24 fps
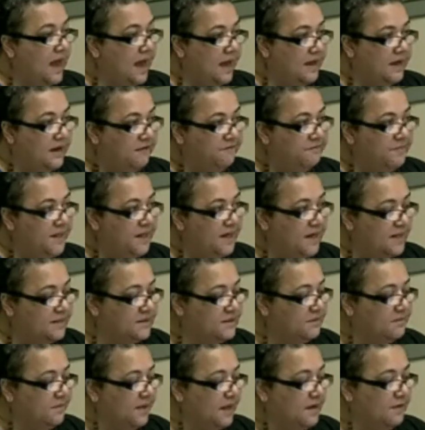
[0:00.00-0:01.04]
And I've been
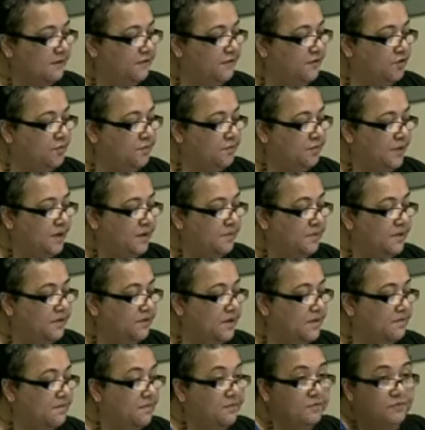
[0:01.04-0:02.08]
asked to make a few
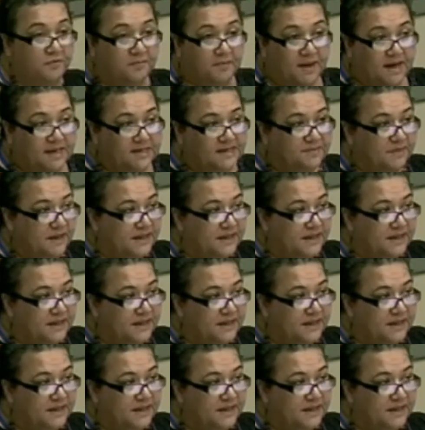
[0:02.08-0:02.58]
preliminary remarks